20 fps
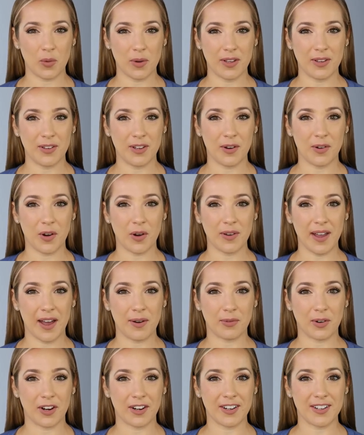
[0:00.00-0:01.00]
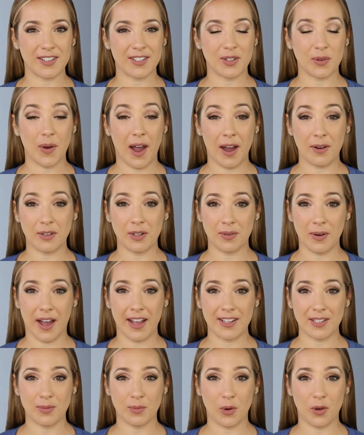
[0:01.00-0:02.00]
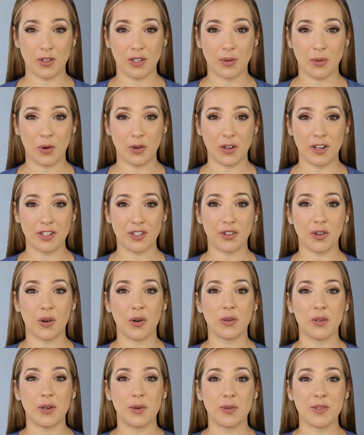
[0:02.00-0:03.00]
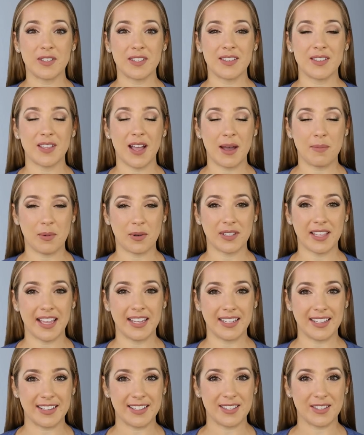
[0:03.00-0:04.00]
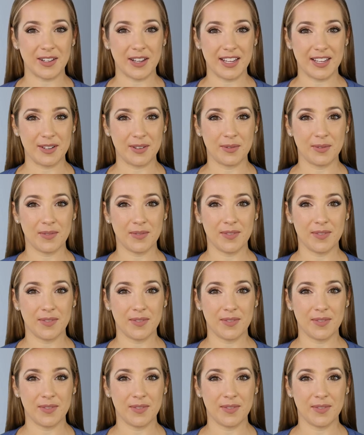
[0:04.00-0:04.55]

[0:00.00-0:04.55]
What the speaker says: with neural networks to optimize multiple control loops simultaneously,